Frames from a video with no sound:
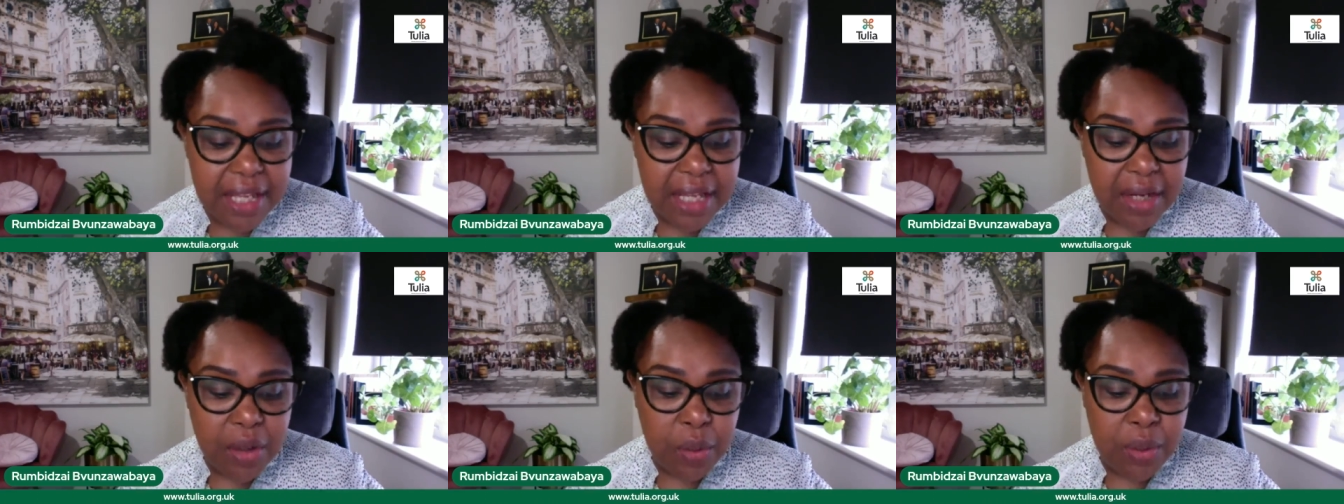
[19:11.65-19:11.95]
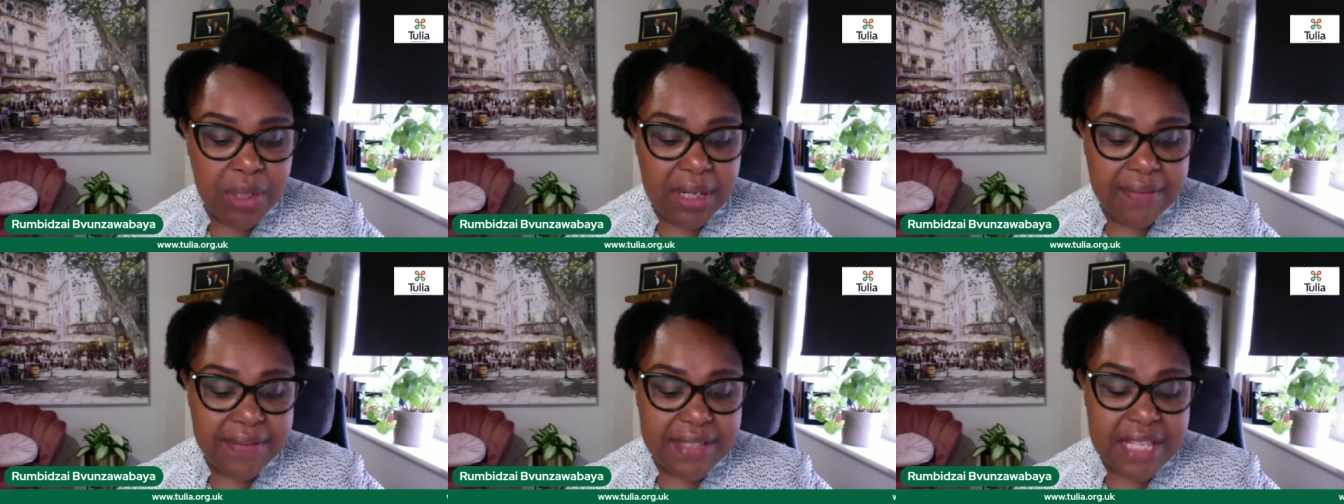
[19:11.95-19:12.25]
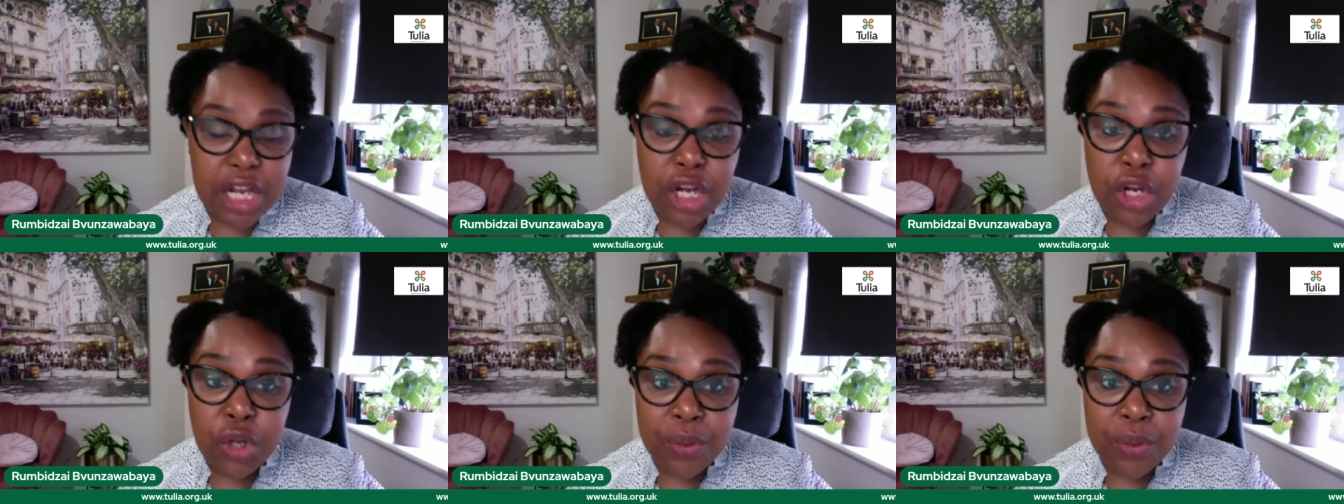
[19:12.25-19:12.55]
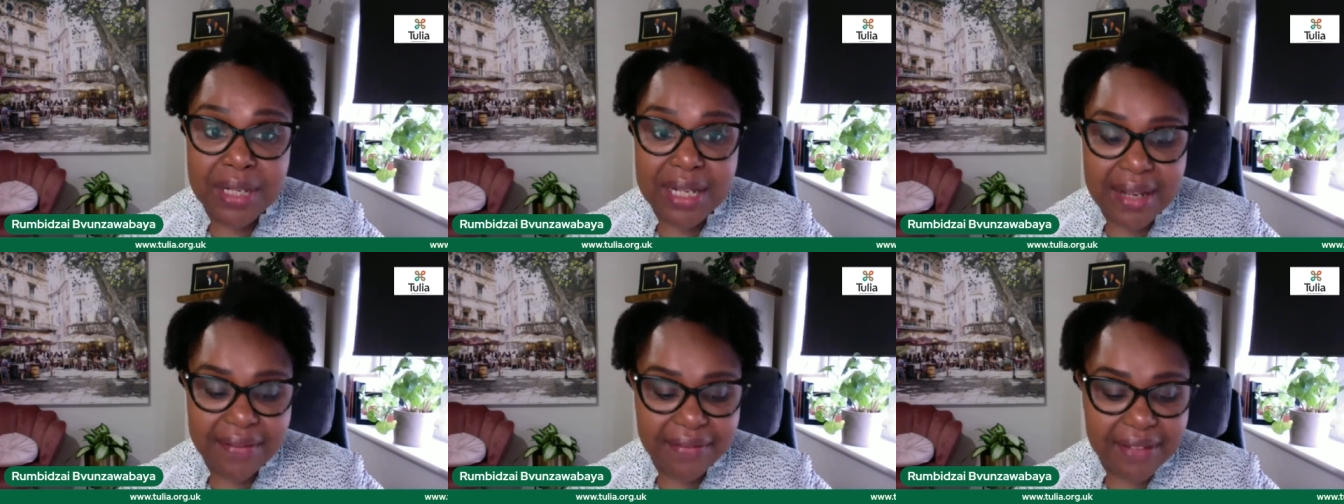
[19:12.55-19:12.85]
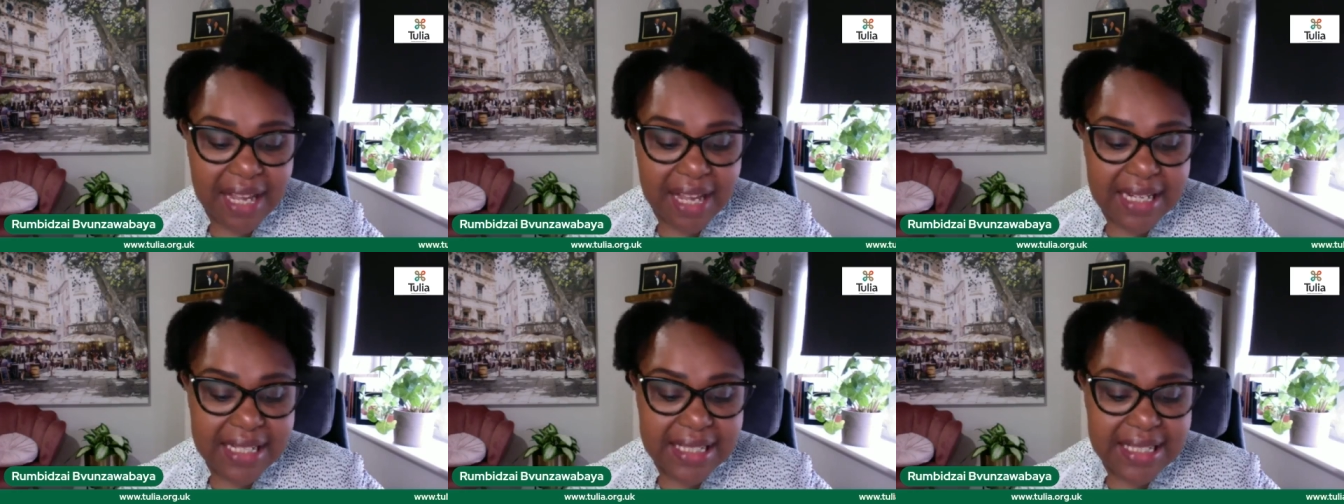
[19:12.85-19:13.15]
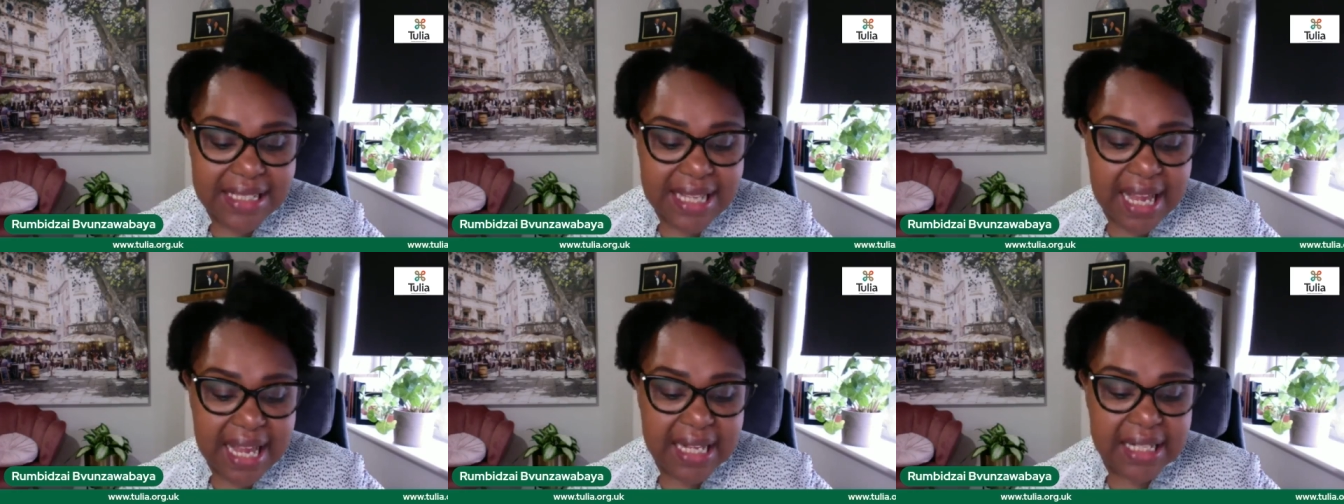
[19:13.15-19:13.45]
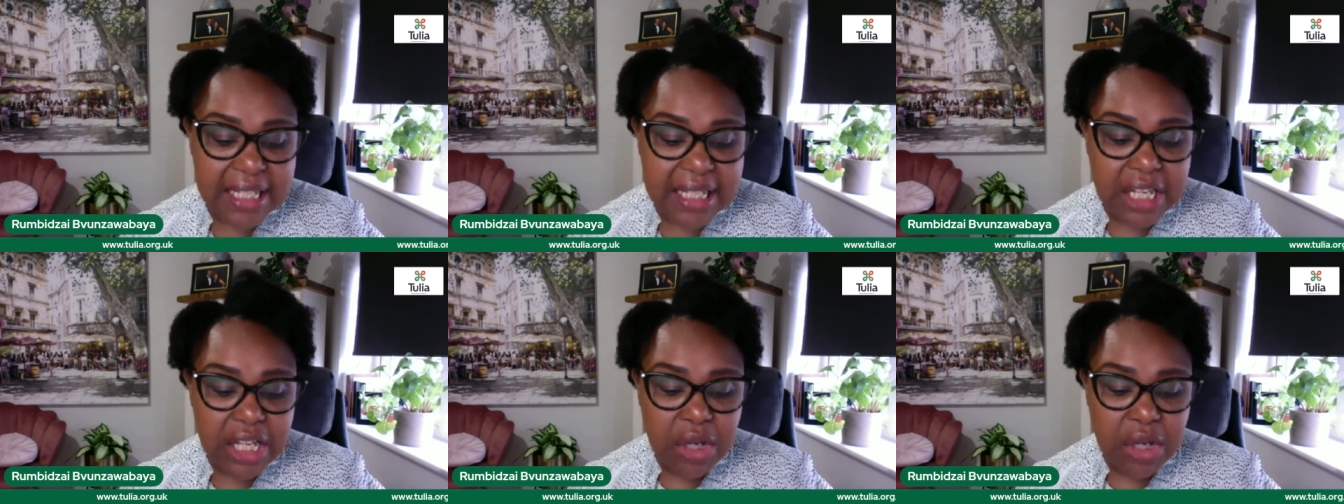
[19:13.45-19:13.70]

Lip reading: who lives alone in Afghanistan.